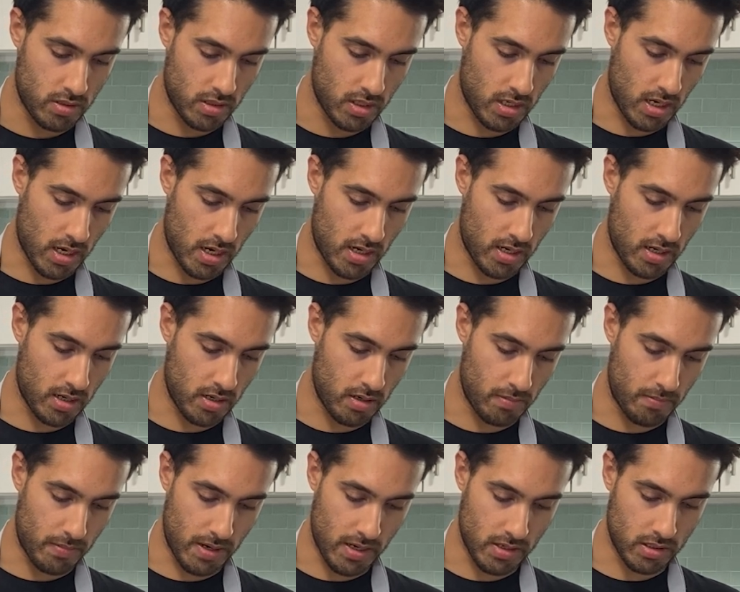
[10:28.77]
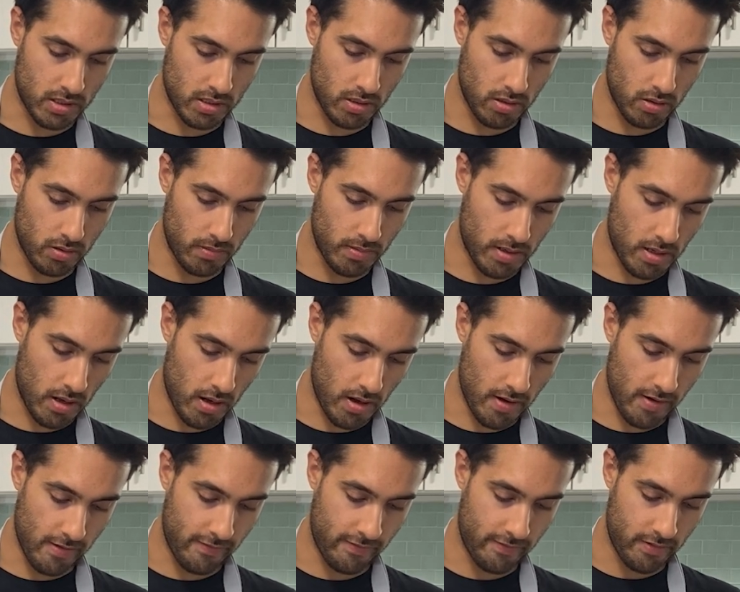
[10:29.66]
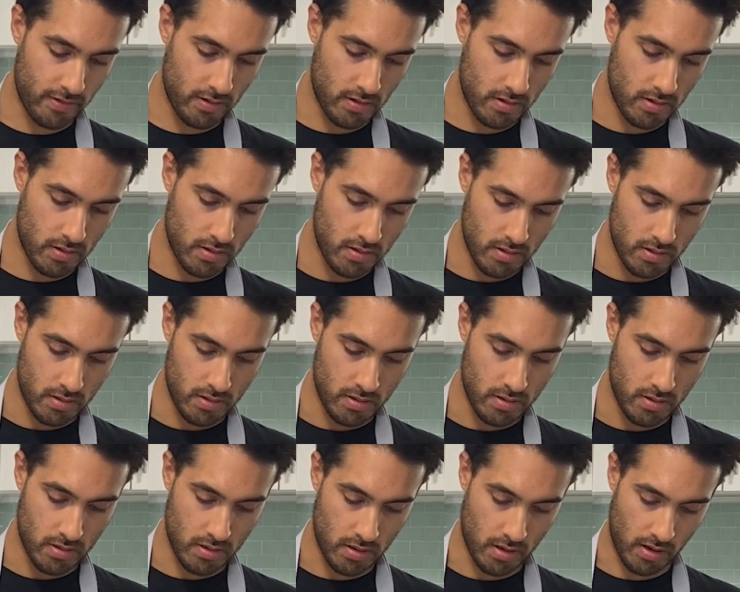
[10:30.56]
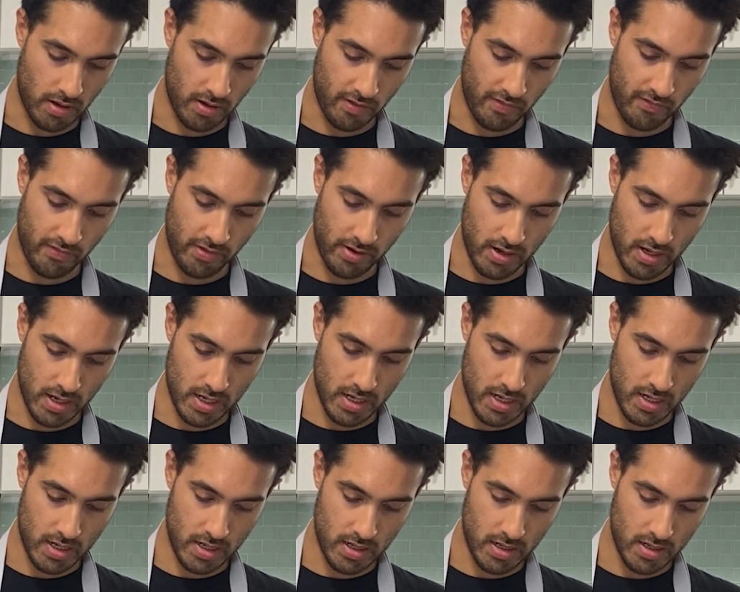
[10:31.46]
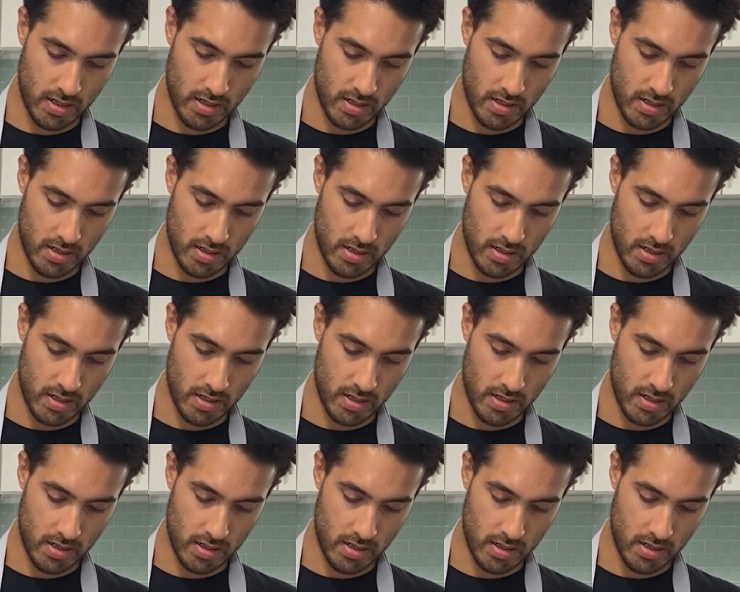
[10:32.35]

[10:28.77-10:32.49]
Kind of gonna bounce a little bit off. It's fine.